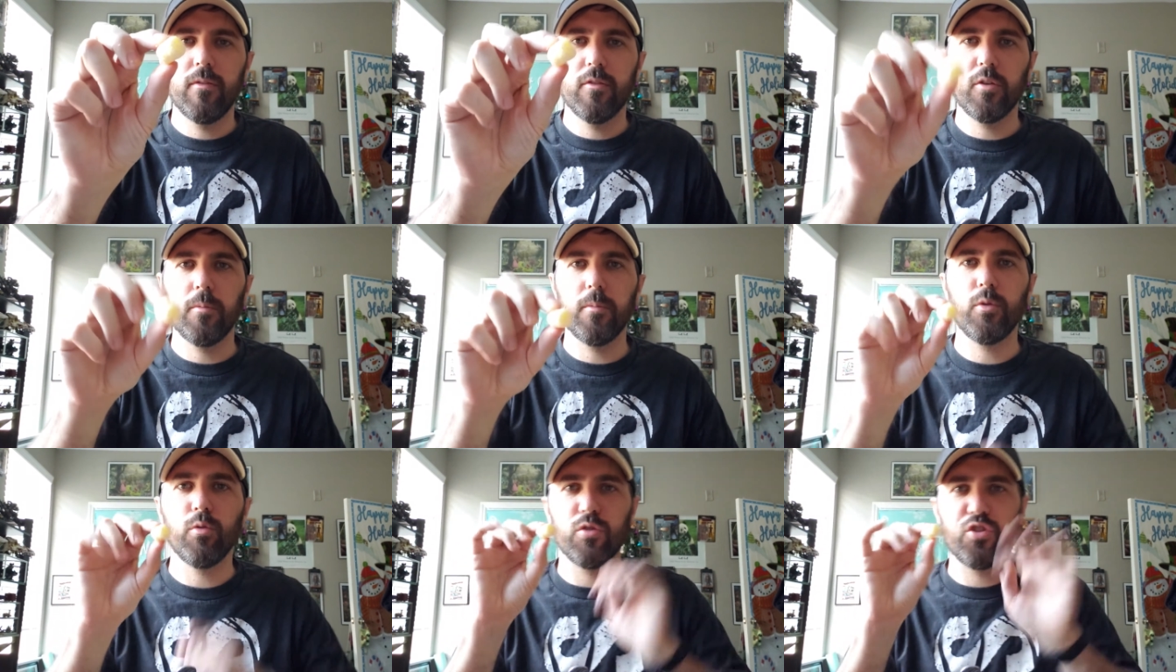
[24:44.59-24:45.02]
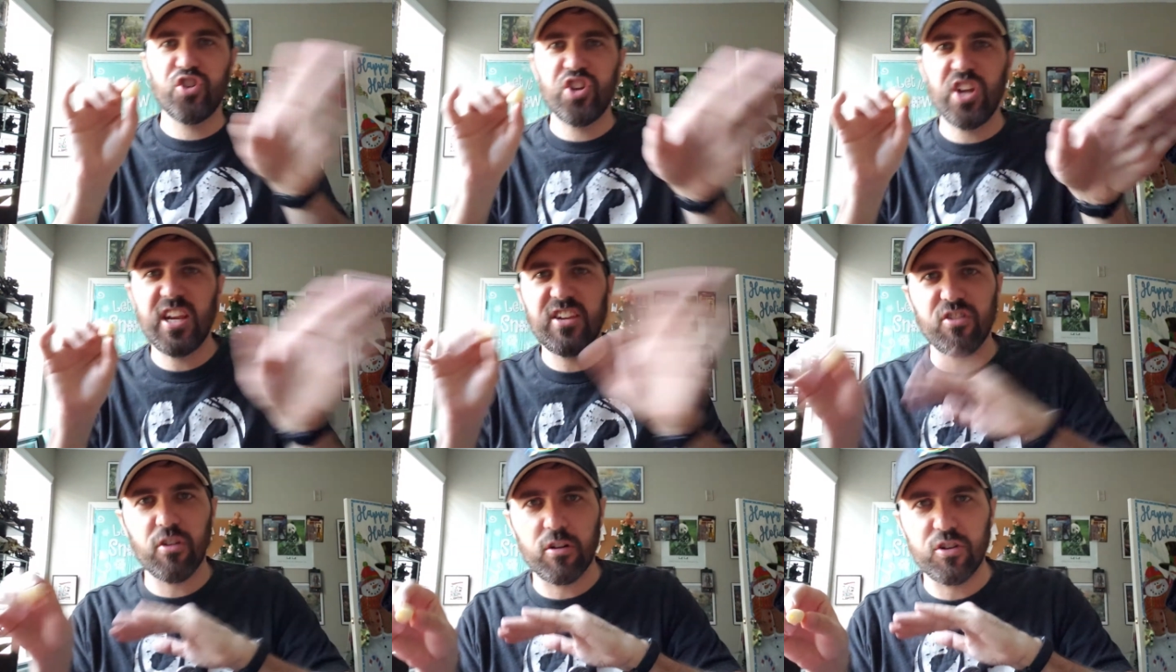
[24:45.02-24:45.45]
So I'm going to do a
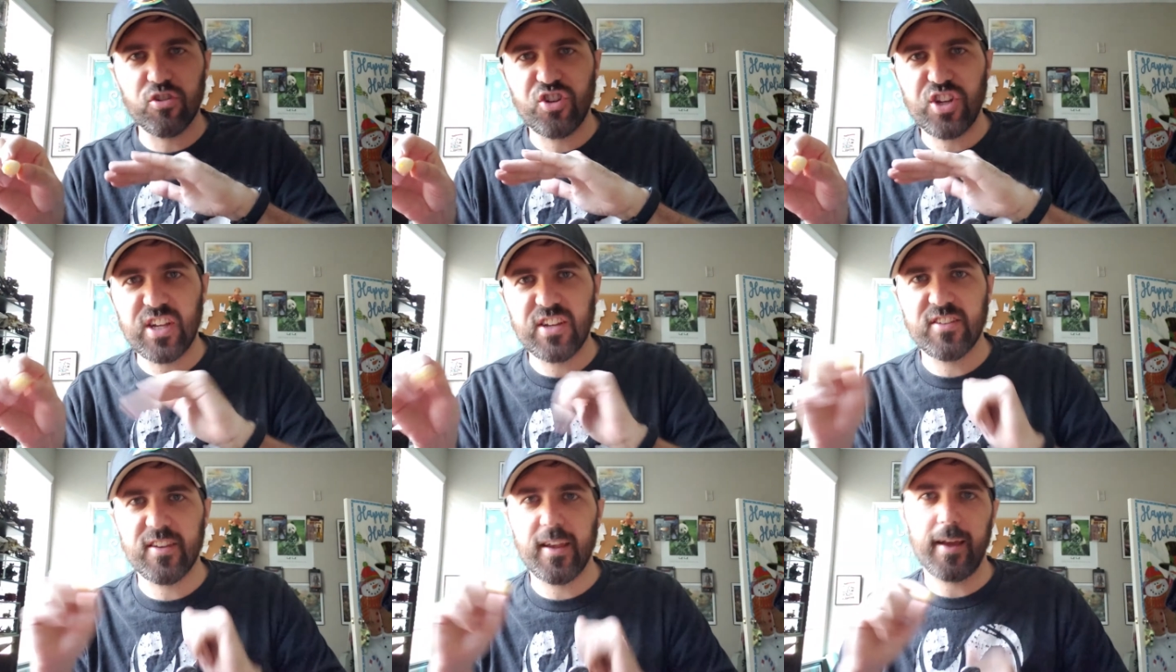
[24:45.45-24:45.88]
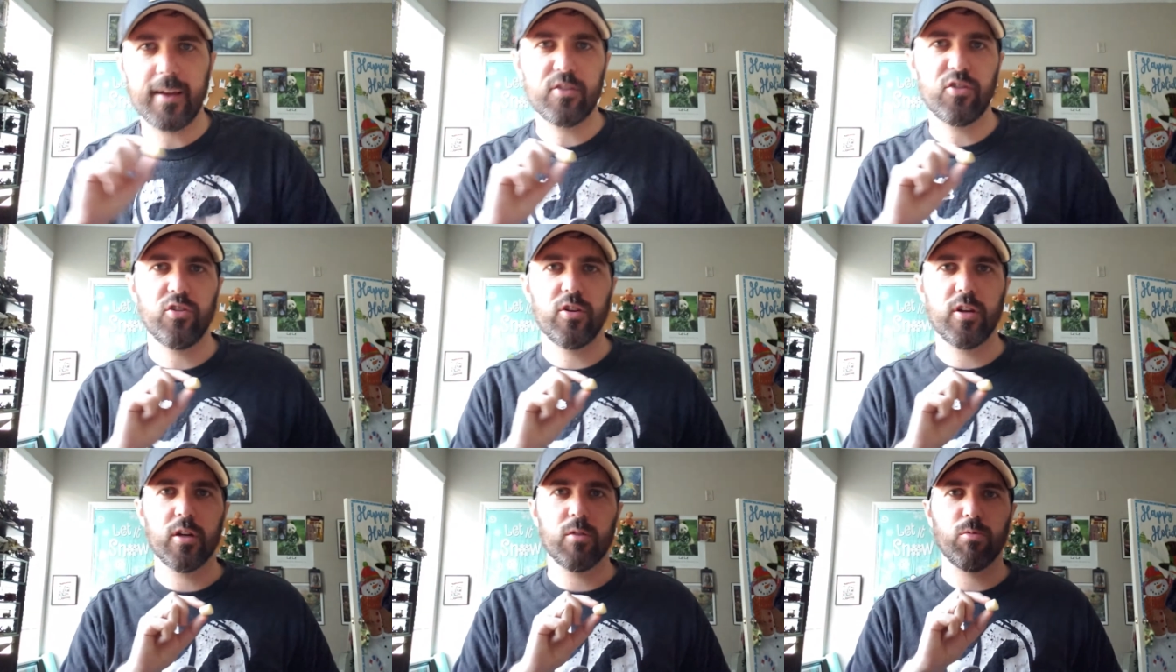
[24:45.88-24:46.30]
cheese on cheese
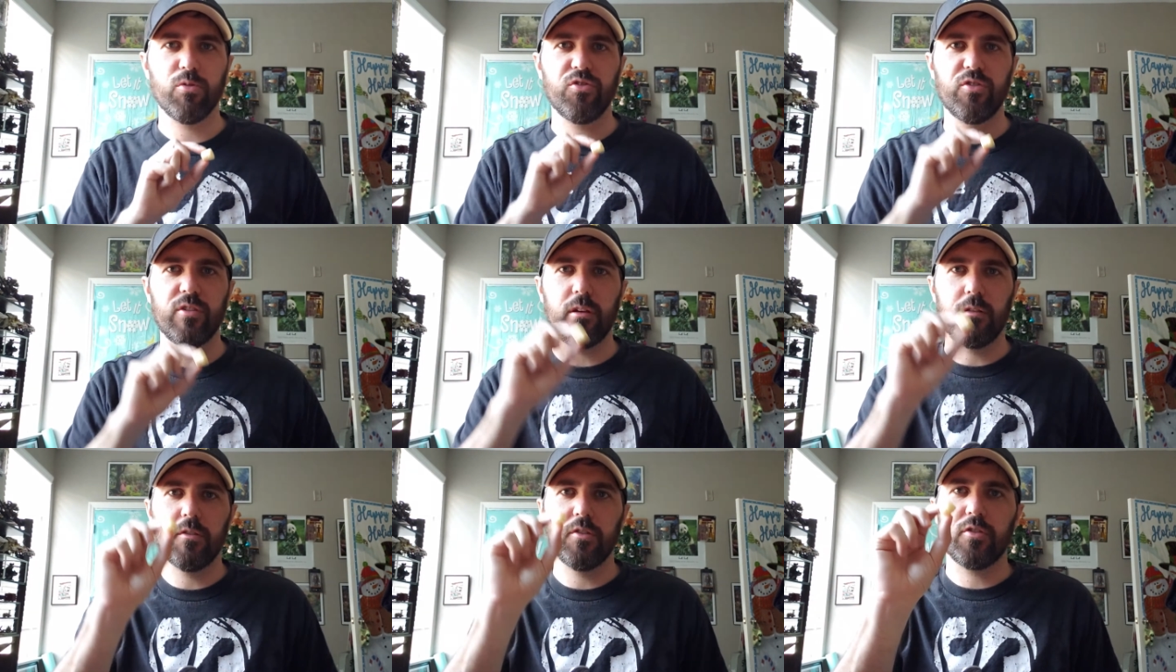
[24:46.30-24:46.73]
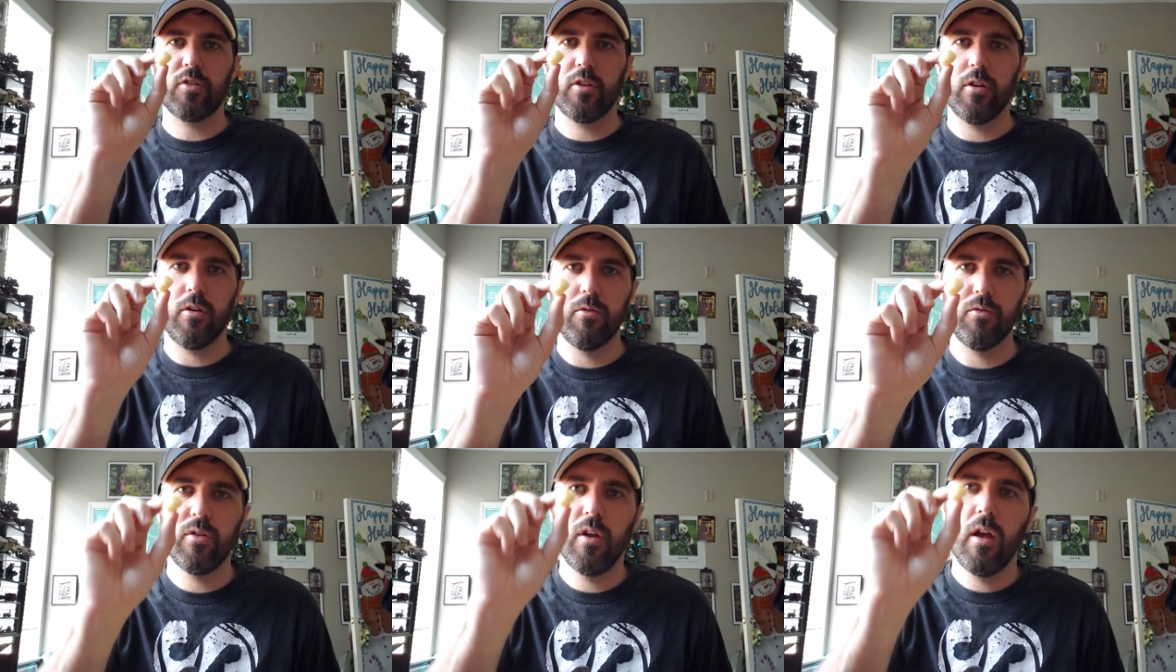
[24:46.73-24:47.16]
action here. We'll see how this
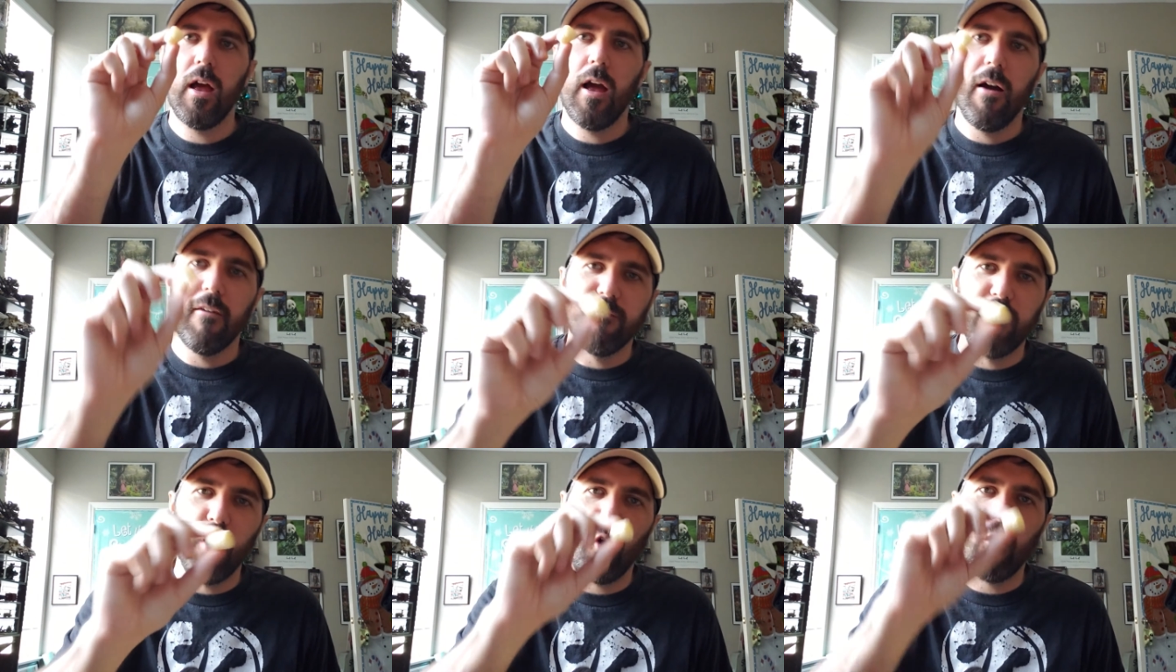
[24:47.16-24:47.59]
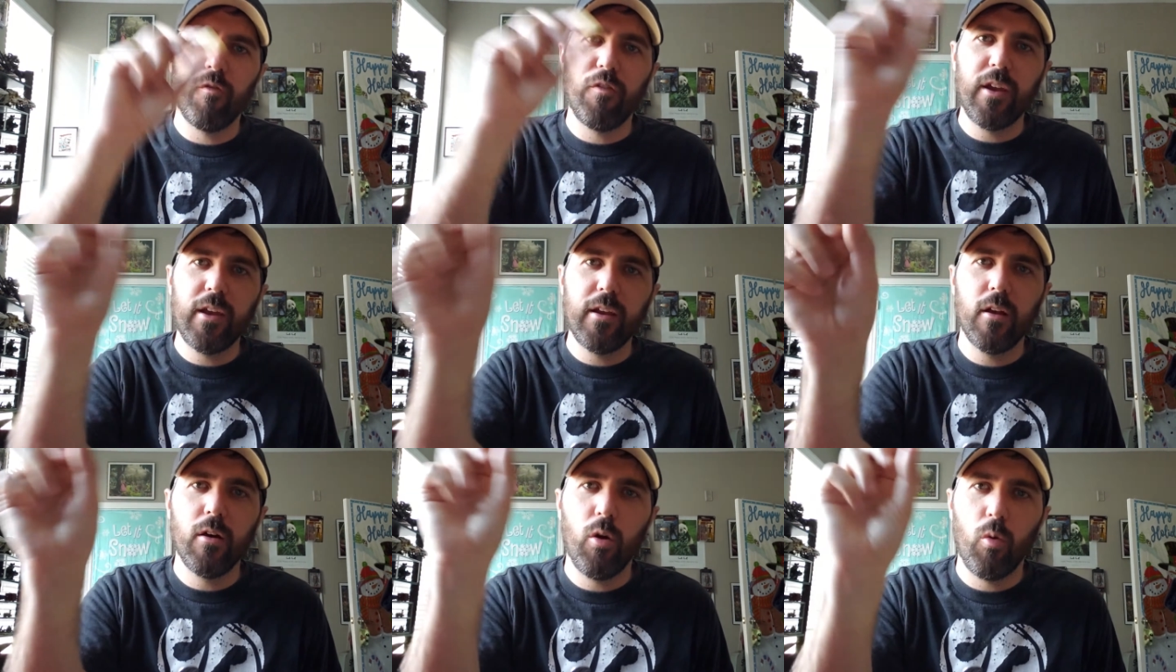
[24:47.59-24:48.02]
goes.
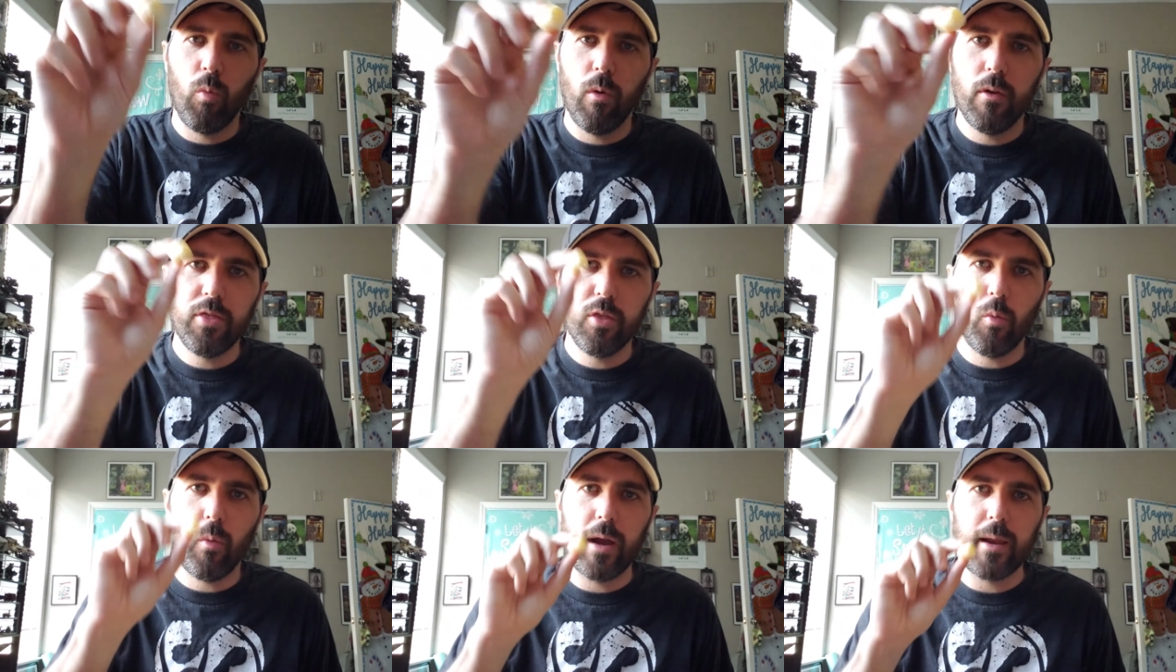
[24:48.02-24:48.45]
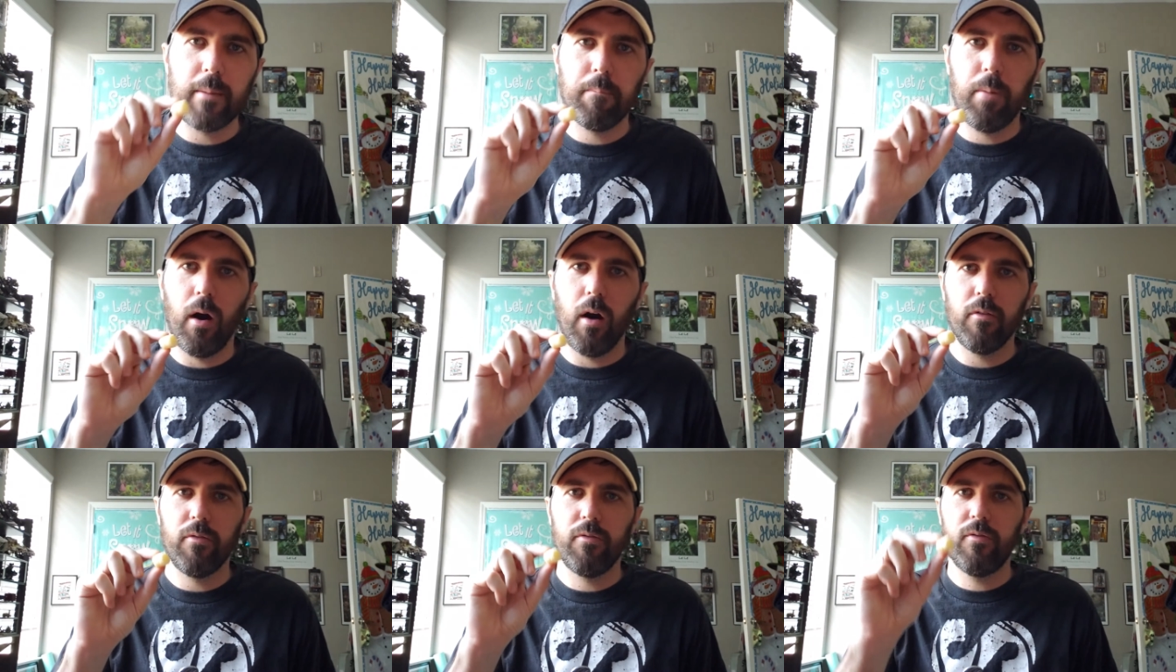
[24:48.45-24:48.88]
Velveeta with the white
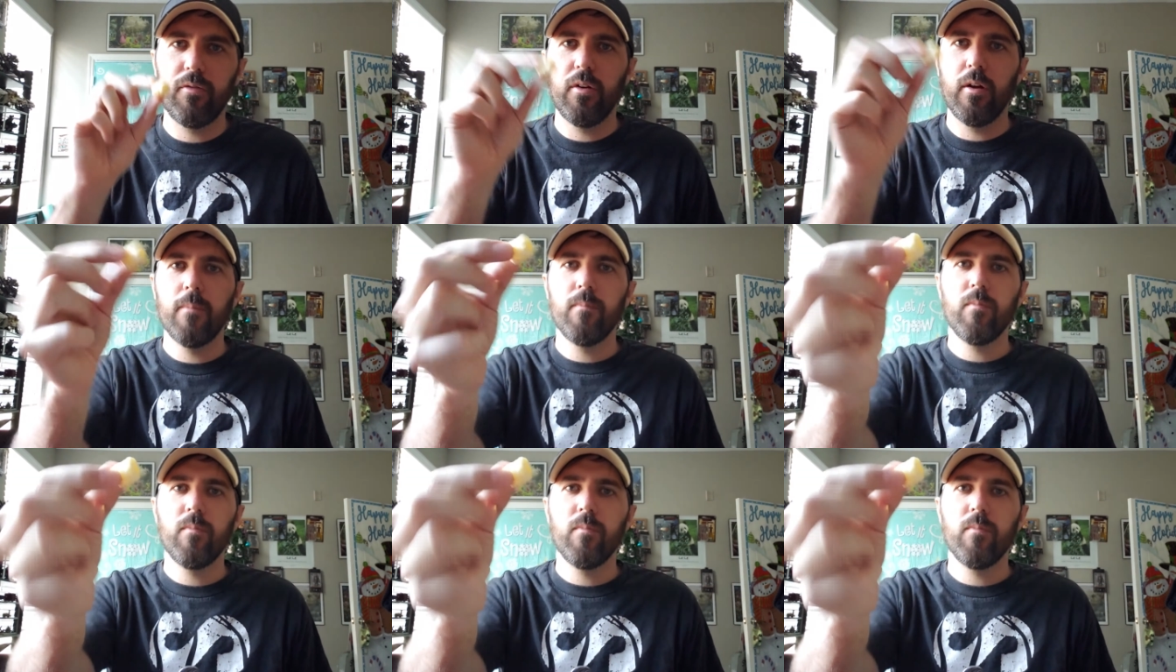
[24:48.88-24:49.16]
puff.